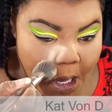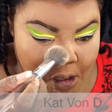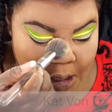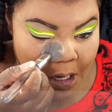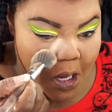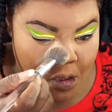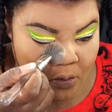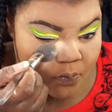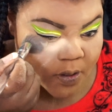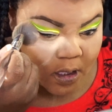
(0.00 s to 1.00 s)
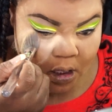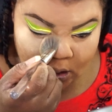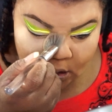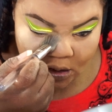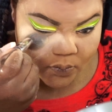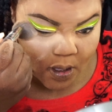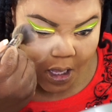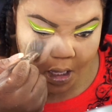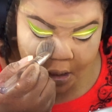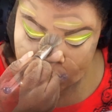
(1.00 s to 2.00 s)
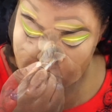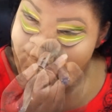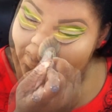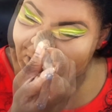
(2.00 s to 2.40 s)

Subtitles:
any other bake underneath my eyes.